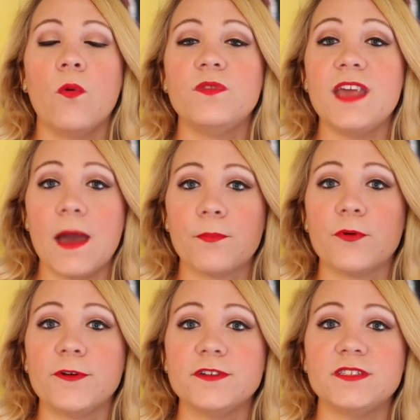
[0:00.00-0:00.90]
the
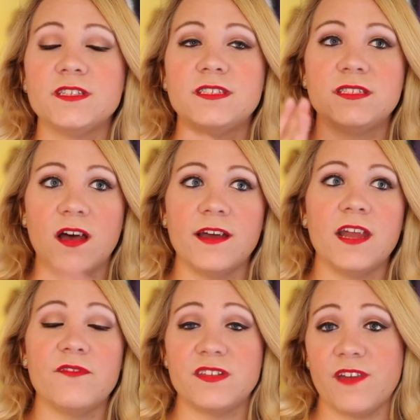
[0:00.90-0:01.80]
emperor's son
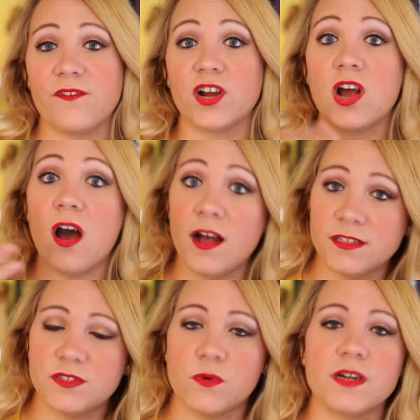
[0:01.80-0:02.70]
of his favorite
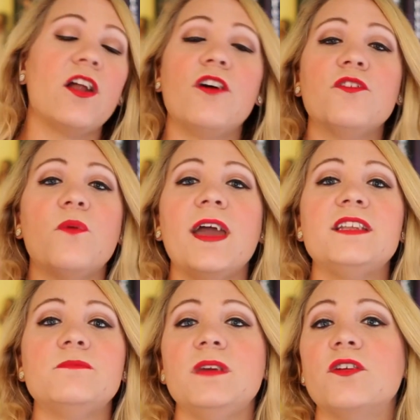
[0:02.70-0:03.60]
consort. On the
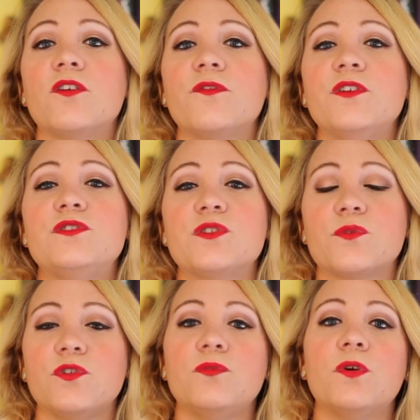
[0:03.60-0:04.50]
way to meet her future
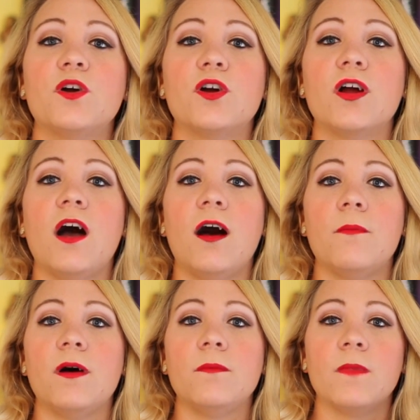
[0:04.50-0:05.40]
groom,
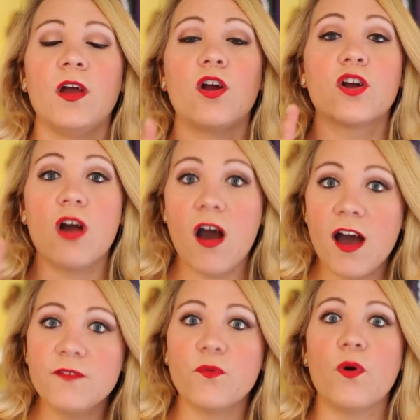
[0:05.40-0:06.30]
her
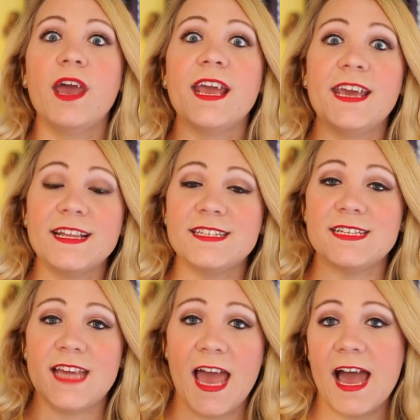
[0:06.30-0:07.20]
convoy gets
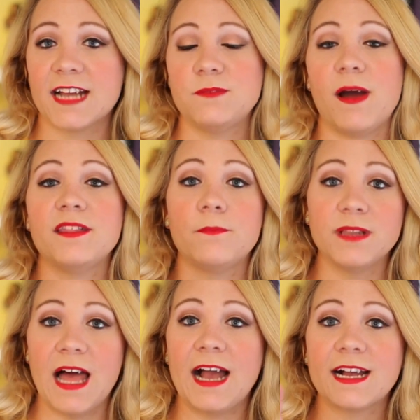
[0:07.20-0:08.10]
attacked by the
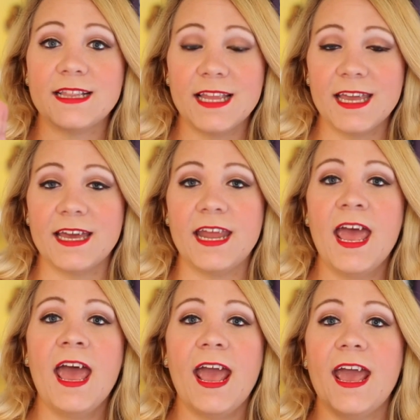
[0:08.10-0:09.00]
Black Clan,
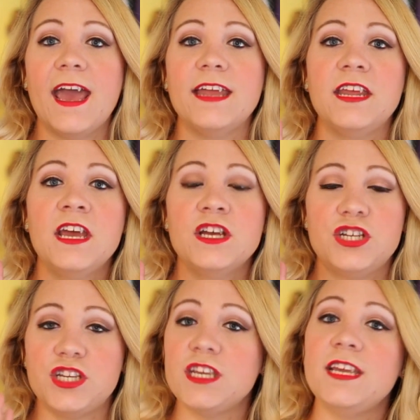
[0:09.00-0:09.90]
and
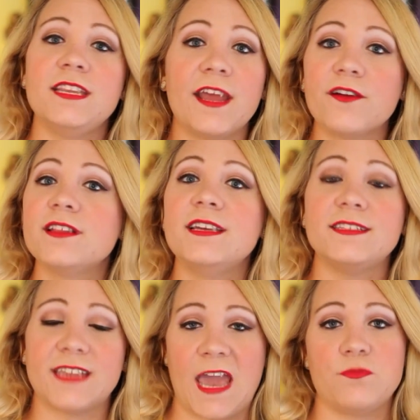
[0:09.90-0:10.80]
she narrowly
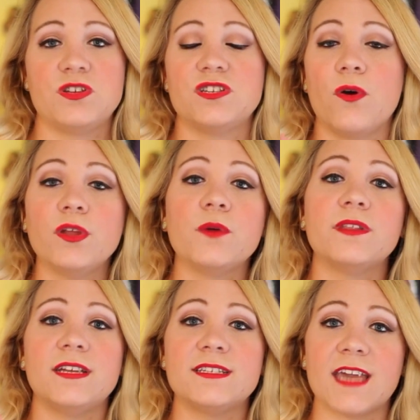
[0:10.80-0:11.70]
escapes. She's the only
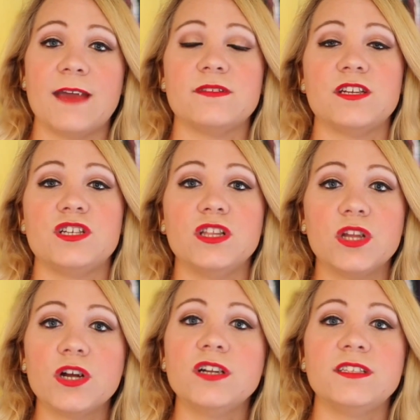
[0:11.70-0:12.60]
one that escapes, and she
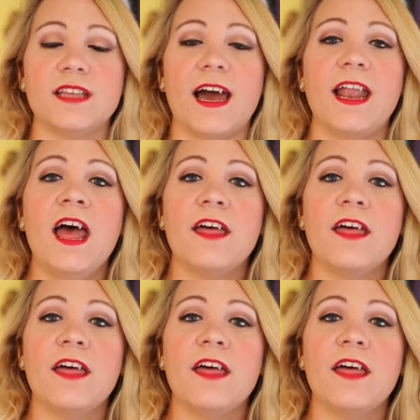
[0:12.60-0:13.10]
learns that